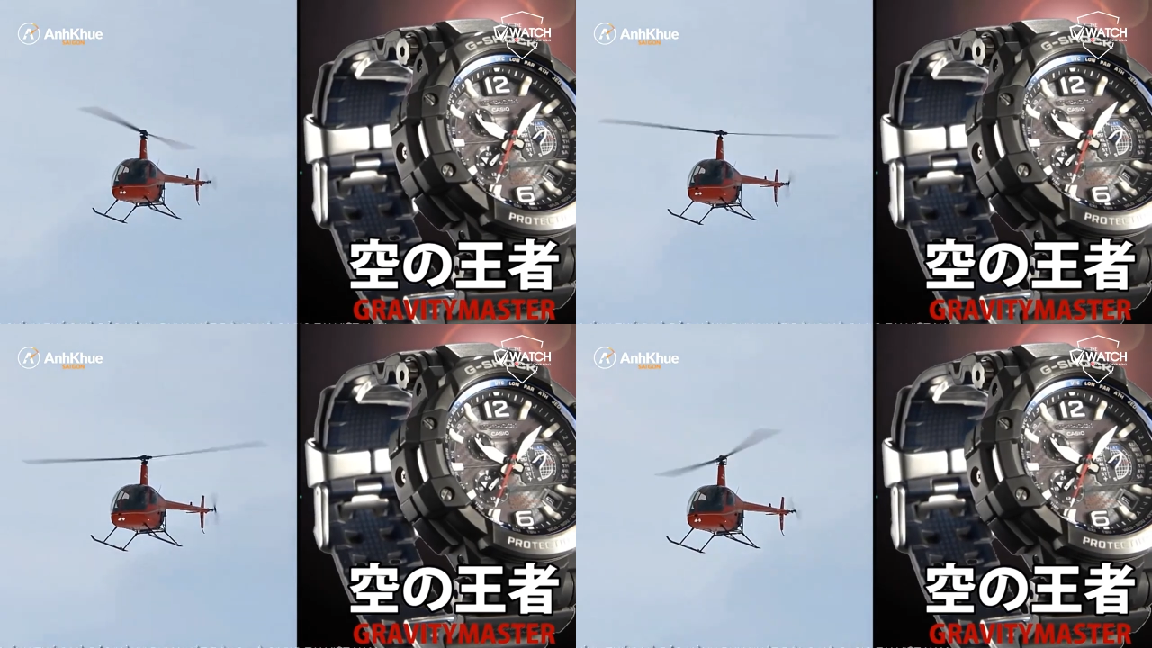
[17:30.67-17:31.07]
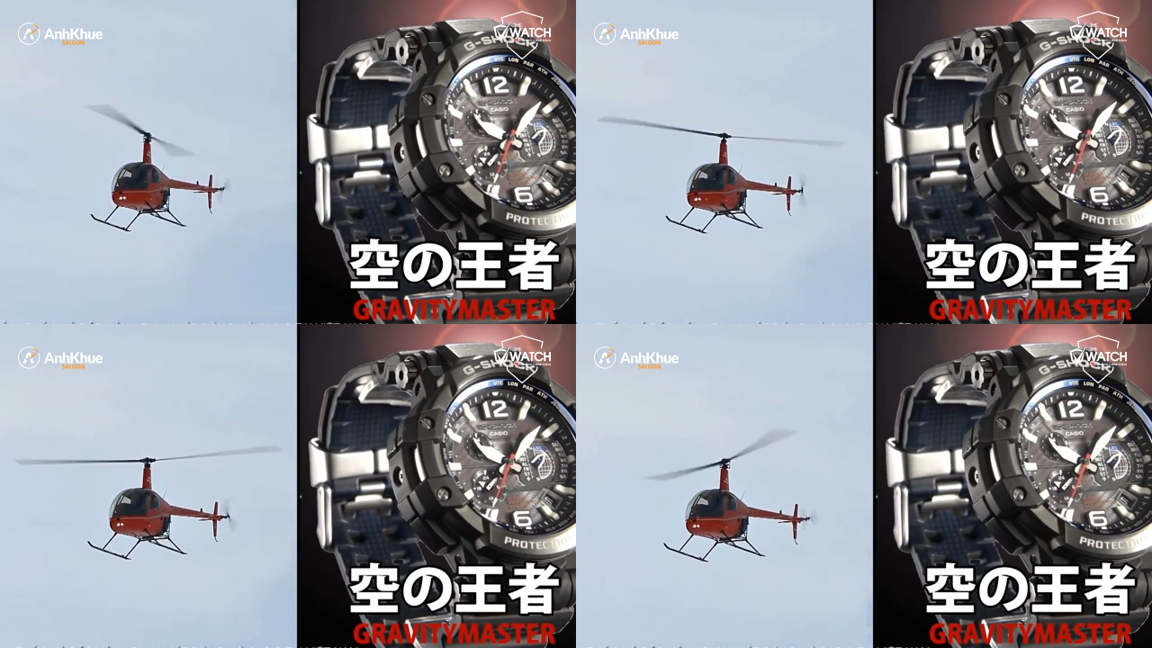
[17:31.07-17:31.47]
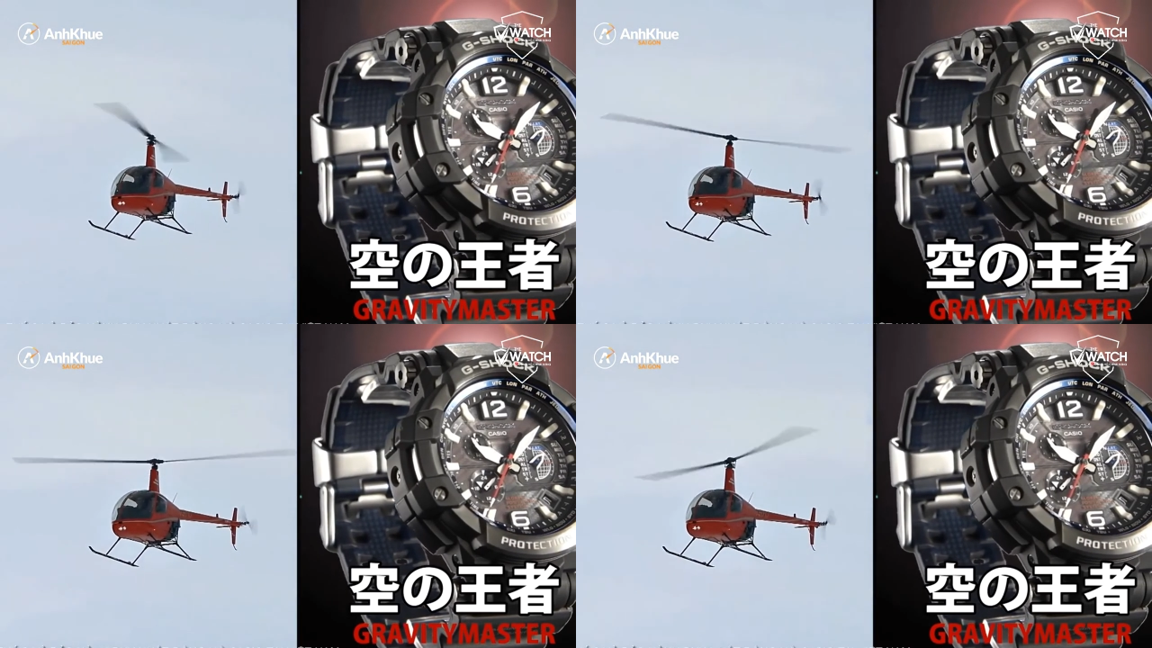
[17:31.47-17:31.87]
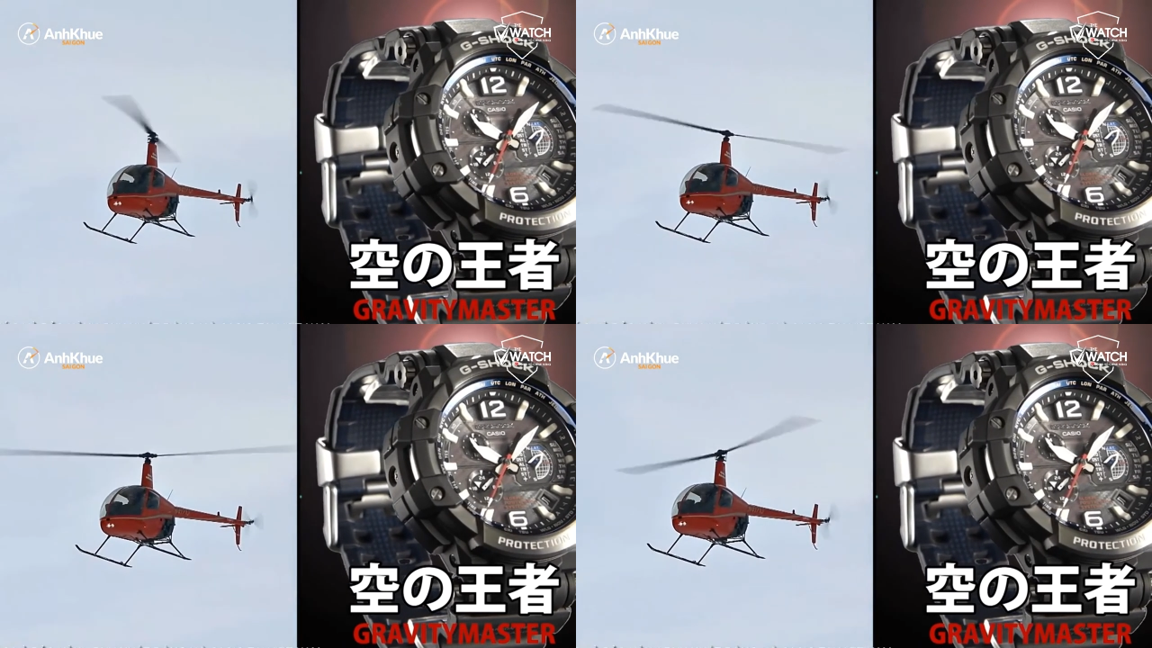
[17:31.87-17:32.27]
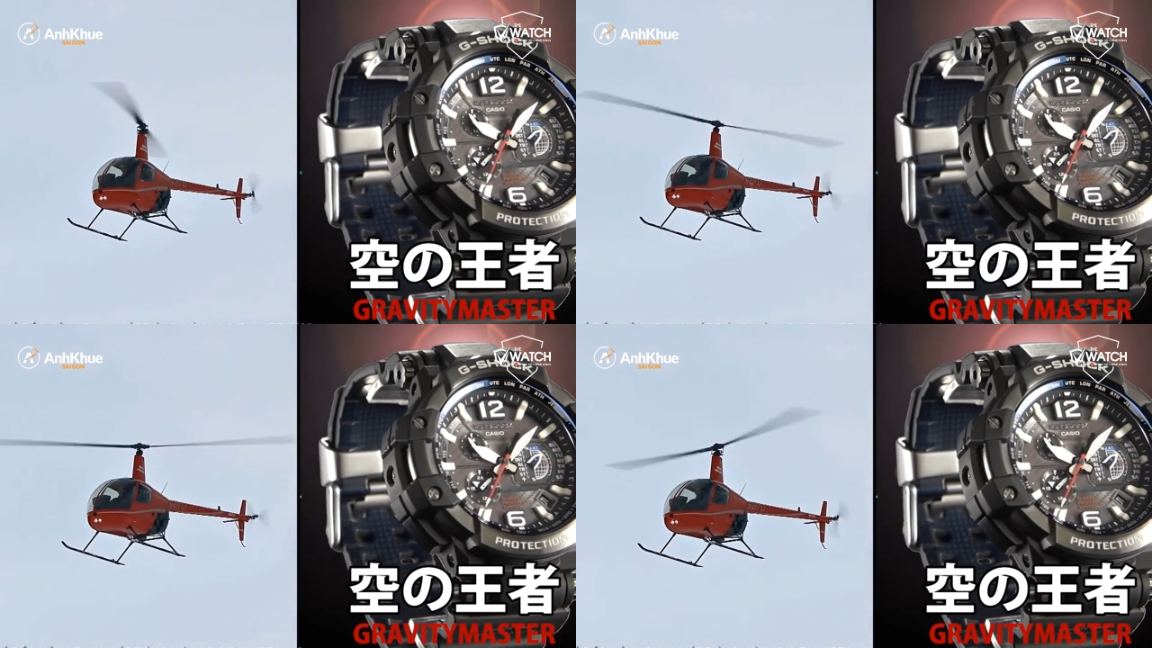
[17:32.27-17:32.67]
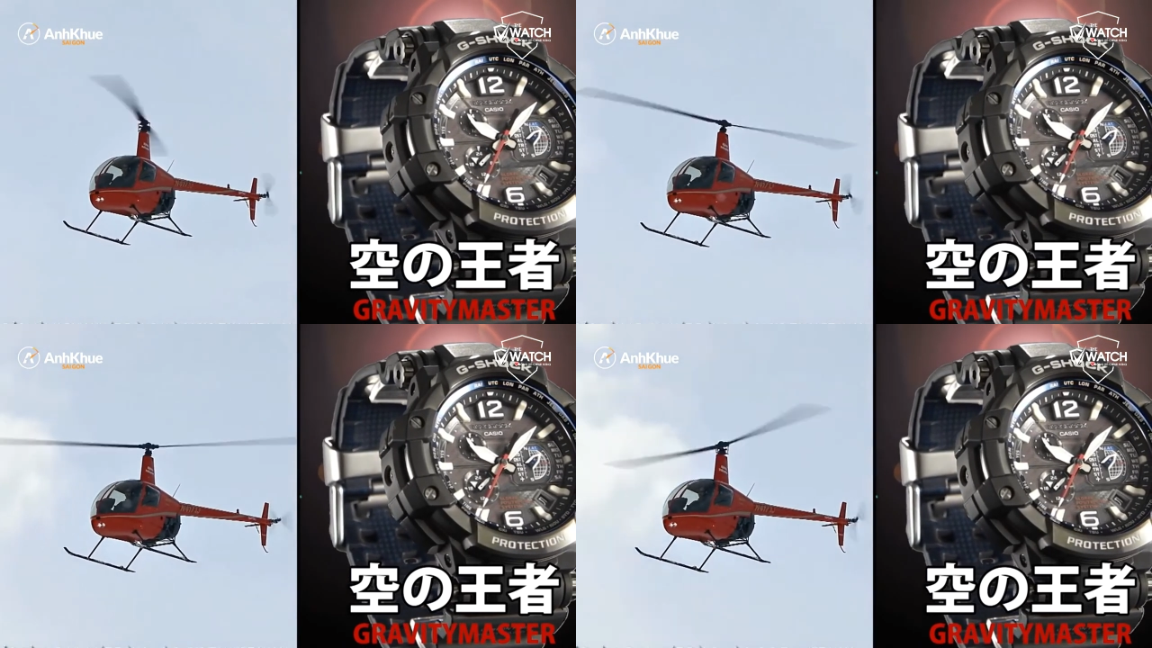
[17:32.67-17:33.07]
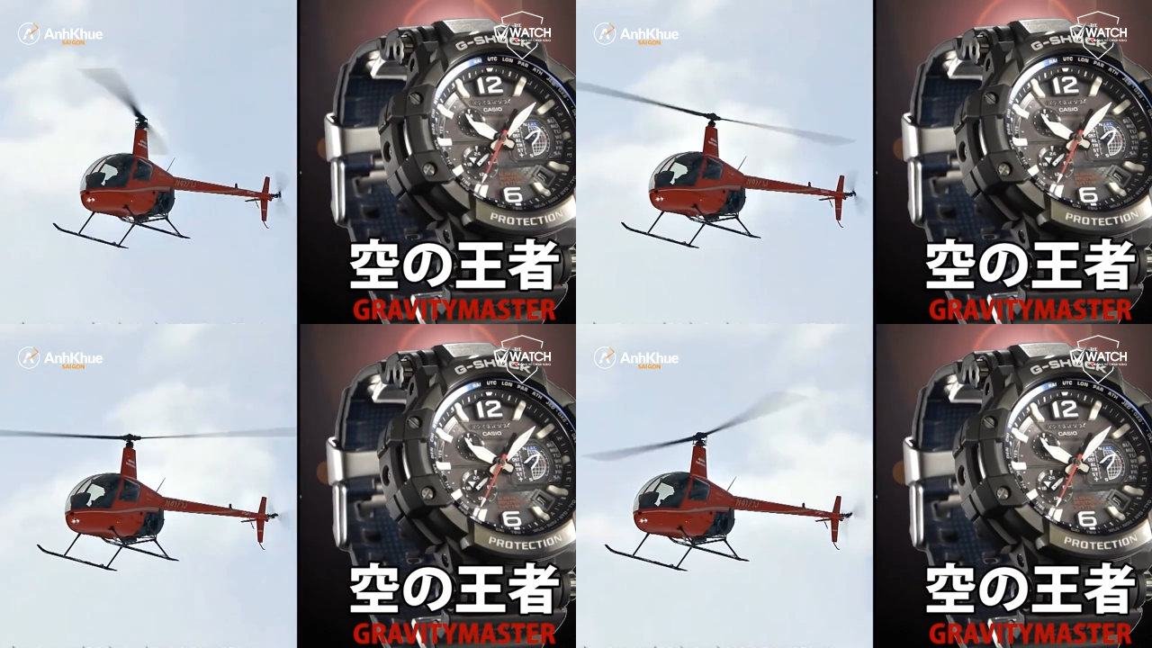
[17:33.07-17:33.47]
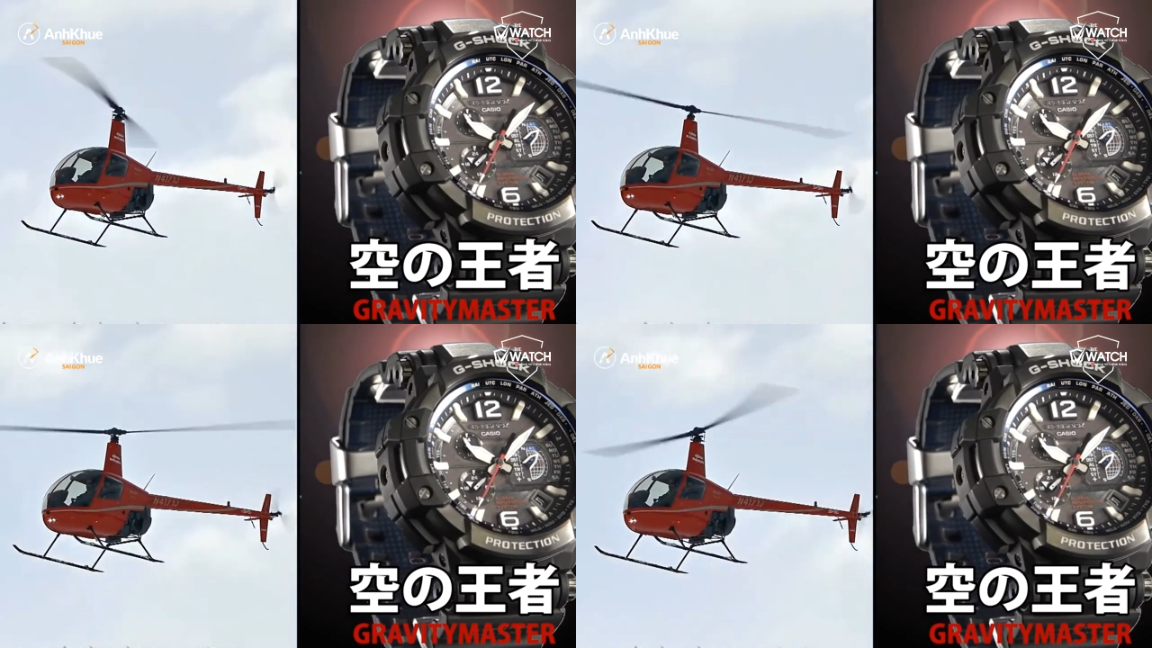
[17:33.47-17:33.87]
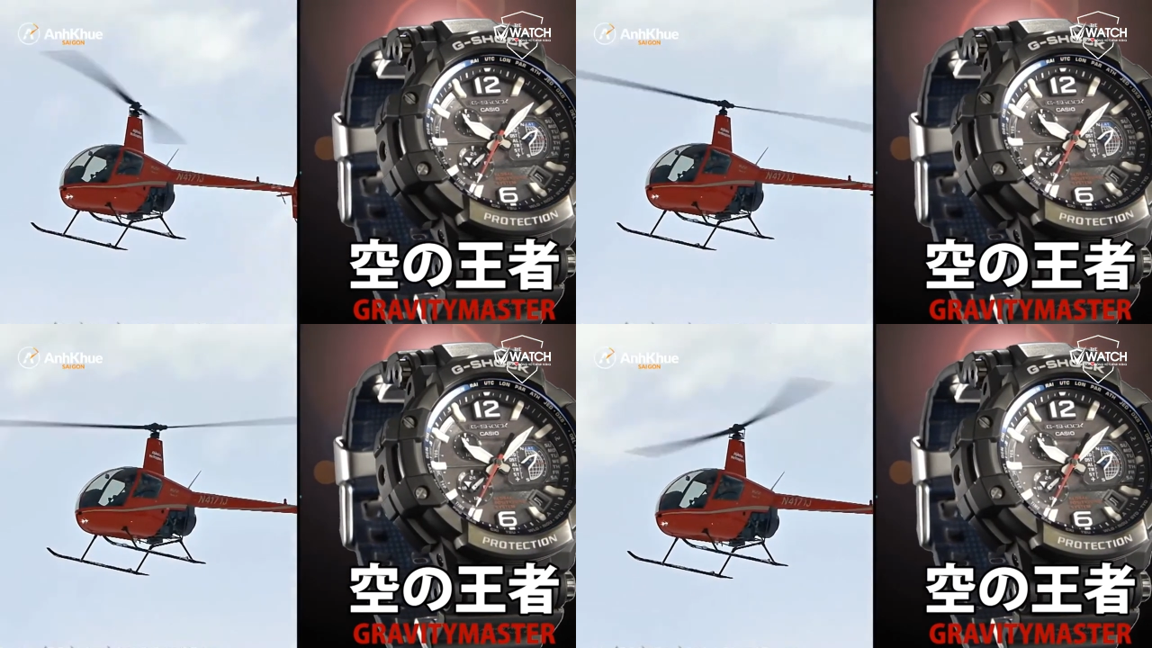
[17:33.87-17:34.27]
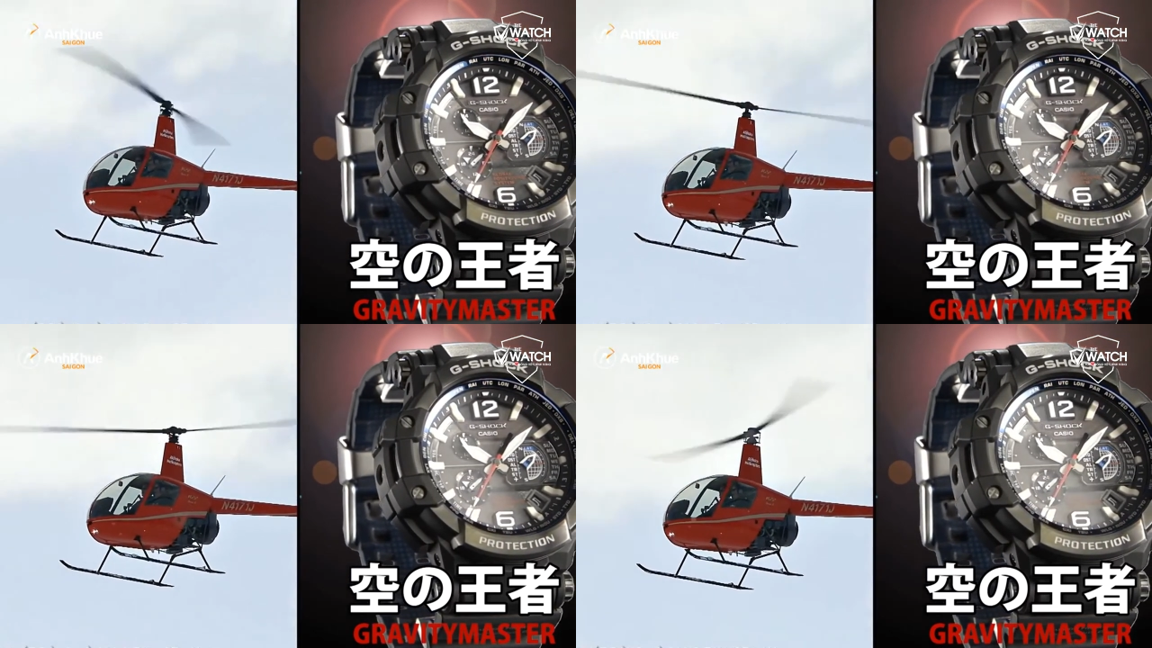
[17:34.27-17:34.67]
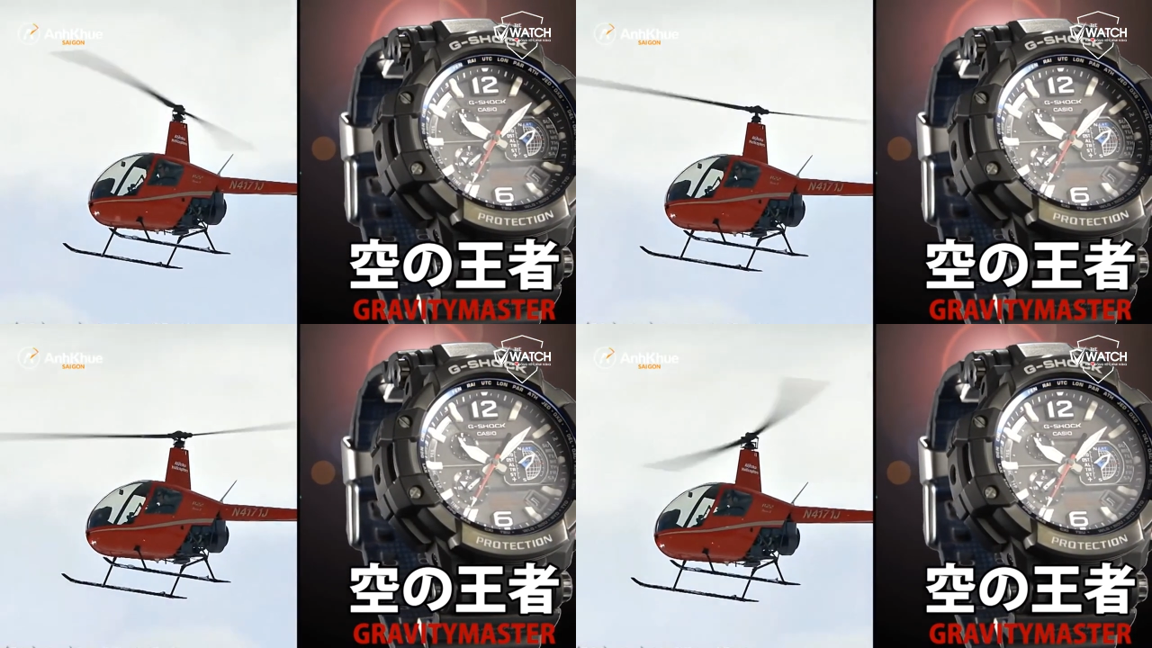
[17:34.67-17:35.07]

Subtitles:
(no speaker visible)